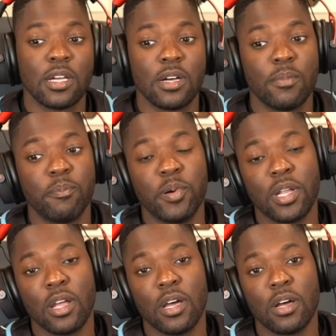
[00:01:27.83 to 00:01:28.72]

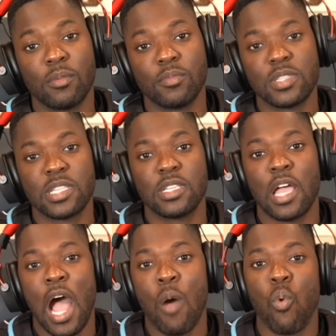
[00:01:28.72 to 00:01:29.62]
But
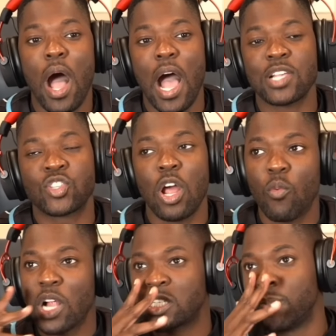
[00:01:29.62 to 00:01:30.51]
I started
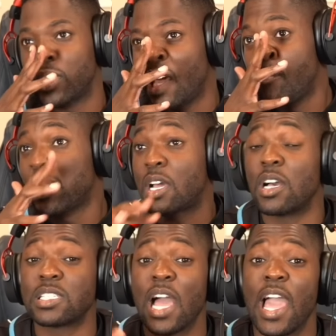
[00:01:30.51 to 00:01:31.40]
watching them again
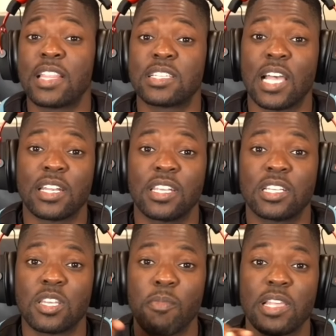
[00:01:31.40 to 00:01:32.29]
because I had this idea
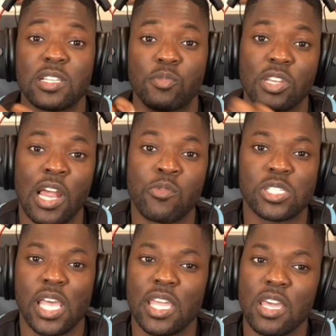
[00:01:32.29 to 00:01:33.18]
to make something. And I was
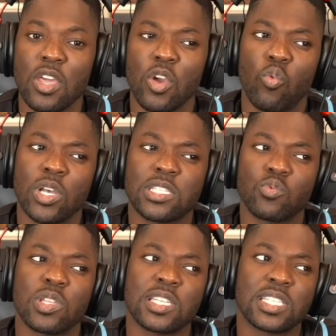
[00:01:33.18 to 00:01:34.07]
like, what's
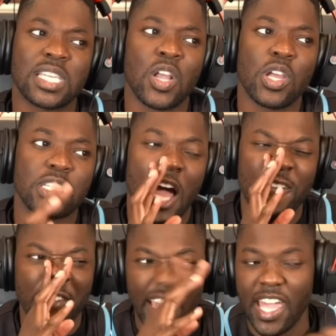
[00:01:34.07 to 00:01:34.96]
a series that
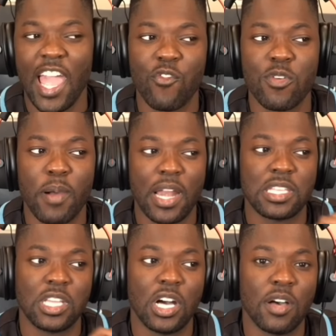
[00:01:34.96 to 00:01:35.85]
I feel like everybody
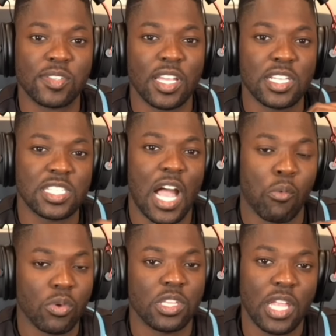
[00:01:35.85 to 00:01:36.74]
loves and it's not
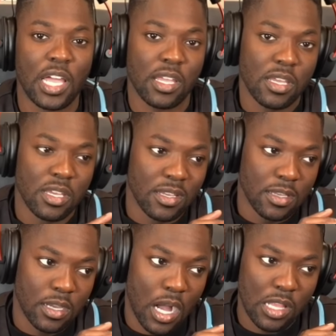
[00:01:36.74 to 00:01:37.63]
really like
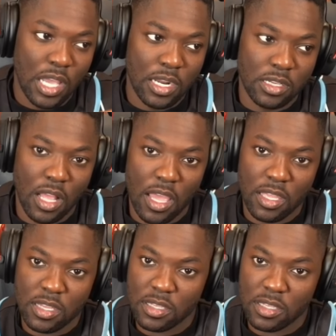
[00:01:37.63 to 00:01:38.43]
a lot of like